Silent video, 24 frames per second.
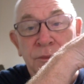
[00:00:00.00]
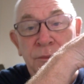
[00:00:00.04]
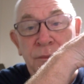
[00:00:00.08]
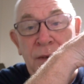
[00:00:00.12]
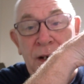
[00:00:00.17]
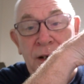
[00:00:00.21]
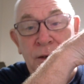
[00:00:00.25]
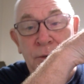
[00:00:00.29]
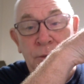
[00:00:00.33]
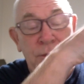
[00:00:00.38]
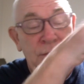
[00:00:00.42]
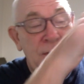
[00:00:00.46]

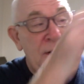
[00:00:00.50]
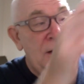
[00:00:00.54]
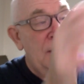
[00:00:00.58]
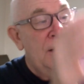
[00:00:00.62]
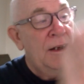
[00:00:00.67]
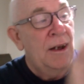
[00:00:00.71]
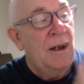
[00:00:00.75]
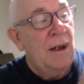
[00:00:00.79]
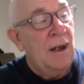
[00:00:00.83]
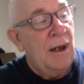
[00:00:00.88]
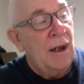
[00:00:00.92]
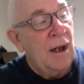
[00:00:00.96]
mode.
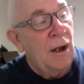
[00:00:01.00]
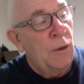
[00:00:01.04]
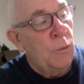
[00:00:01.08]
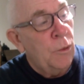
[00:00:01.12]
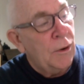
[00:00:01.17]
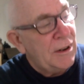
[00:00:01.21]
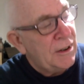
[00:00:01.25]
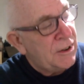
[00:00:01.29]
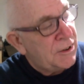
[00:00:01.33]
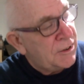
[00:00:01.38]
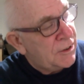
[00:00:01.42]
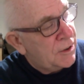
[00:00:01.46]
And
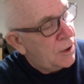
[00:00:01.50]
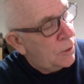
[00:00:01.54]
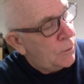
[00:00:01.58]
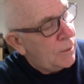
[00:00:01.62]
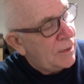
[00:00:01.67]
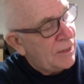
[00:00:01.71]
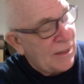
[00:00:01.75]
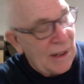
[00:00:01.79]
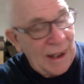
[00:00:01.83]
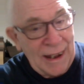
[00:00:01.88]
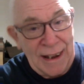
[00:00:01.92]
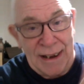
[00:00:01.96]
what it's
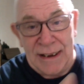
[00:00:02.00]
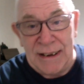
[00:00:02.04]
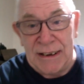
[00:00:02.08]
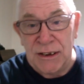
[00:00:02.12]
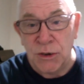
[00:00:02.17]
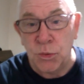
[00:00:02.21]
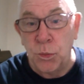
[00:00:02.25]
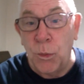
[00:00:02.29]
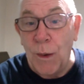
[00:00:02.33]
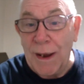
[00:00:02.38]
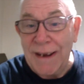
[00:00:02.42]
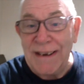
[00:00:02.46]
doing there,
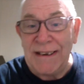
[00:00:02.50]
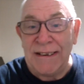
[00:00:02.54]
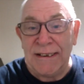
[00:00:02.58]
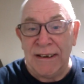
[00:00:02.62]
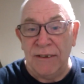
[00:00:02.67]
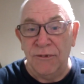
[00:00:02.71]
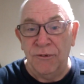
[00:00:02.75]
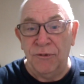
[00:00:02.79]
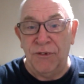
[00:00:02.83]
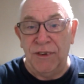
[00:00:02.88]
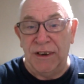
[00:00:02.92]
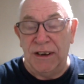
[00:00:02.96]
it's
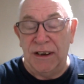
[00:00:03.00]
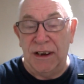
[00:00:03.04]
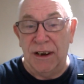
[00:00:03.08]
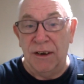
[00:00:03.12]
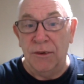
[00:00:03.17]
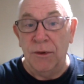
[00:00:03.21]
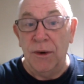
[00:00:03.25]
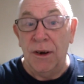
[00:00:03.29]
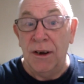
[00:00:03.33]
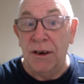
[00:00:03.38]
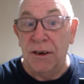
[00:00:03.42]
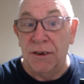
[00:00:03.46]
waiting for
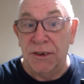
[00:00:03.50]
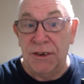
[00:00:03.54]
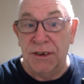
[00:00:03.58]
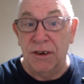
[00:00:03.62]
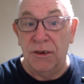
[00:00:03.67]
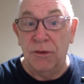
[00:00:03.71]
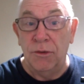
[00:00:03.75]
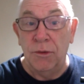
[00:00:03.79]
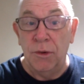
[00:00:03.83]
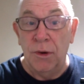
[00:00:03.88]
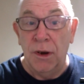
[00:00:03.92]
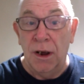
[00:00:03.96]
you
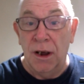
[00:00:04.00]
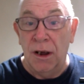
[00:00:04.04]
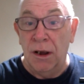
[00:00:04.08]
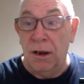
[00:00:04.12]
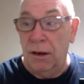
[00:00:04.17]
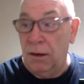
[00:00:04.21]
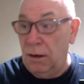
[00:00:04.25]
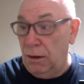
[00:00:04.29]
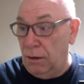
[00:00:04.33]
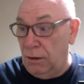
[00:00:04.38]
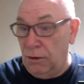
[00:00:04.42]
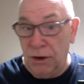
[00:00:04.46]
to
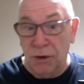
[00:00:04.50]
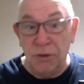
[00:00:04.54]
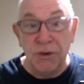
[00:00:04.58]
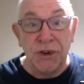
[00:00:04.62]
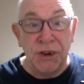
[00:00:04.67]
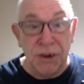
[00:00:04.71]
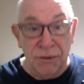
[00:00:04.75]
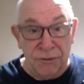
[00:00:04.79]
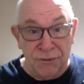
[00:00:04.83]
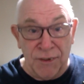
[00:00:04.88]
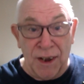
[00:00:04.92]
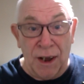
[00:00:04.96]

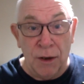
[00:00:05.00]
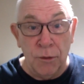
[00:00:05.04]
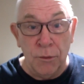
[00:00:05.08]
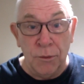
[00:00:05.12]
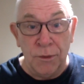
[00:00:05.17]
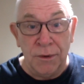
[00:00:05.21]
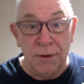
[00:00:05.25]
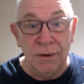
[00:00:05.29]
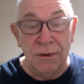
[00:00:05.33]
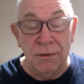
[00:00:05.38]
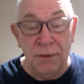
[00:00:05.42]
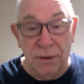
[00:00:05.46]
use your
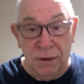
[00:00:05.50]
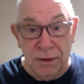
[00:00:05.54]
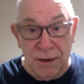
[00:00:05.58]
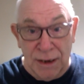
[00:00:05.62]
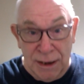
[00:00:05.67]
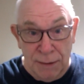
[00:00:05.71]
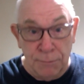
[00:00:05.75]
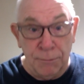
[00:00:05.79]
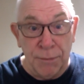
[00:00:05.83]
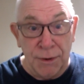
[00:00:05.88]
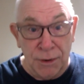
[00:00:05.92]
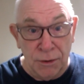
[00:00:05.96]
phone
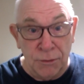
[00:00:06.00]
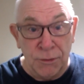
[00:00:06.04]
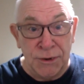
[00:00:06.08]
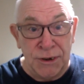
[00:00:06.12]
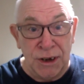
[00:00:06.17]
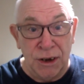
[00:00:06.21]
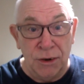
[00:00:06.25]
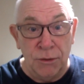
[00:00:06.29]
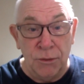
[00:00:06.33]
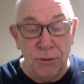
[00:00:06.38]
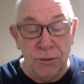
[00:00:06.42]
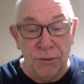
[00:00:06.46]
in
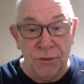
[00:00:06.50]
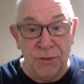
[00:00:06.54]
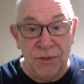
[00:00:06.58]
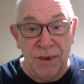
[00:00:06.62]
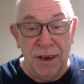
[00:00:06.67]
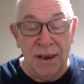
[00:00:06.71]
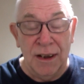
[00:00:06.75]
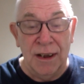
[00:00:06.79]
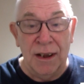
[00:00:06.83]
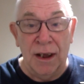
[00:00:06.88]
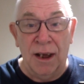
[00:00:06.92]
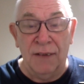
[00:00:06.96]
Bluetooth.
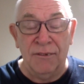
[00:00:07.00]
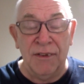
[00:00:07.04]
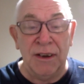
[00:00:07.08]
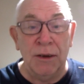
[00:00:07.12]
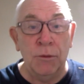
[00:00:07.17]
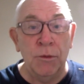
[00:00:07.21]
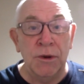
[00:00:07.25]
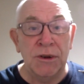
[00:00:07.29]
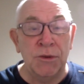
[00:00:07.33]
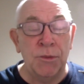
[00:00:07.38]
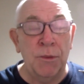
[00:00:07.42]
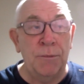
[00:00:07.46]
I think
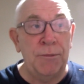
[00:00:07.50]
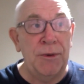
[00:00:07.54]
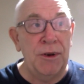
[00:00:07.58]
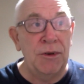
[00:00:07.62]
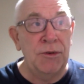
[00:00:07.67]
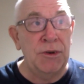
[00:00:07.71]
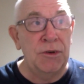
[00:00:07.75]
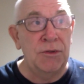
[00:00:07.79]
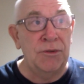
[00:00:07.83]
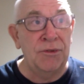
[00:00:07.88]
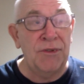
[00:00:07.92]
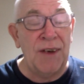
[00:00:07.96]
it works with
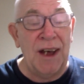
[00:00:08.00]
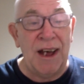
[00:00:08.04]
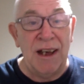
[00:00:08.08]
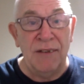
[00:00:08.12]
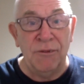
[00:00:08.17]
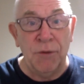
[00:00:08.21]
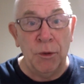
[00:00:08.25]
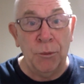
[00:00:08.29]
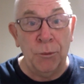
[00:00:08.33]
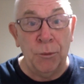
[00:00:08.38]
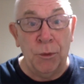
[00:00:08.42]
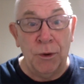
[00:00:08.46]
Bluetooth
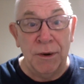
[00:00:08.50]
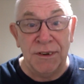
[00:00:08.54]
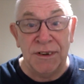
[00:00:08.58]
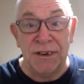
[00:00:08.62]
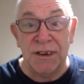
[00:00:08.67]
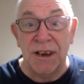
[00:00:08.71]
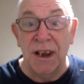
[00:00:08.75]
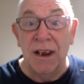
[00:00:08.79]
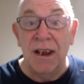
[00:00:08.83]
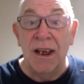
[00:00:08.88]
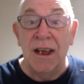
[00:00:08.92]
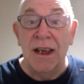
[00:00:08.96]
5
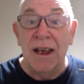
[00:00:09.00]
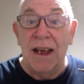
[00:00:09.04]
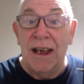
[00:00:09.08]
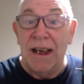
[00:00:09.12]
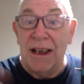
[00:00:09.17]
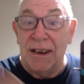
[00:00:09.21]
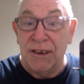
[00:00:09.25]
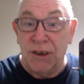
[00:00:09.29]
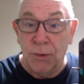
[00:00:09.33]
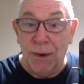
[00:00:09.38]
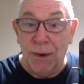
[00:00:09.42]
upwards, to